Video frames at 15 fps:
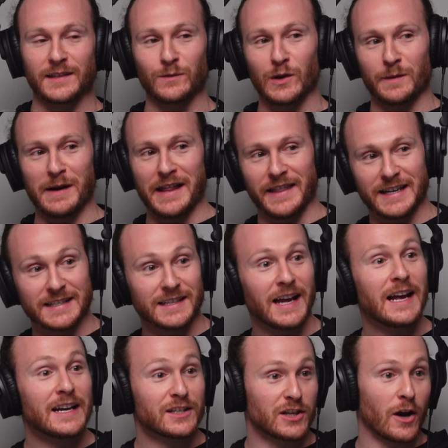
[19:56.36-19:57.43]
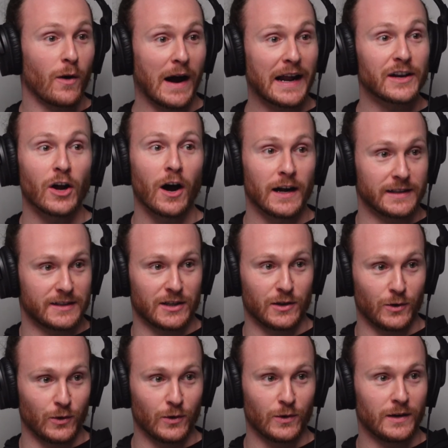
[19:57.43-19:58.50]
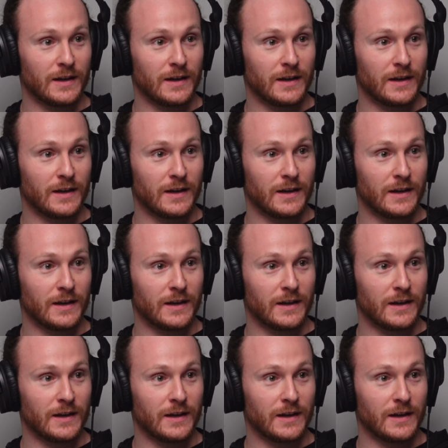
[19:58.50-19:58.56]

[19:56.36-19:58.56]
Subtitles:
and what about this? So not to,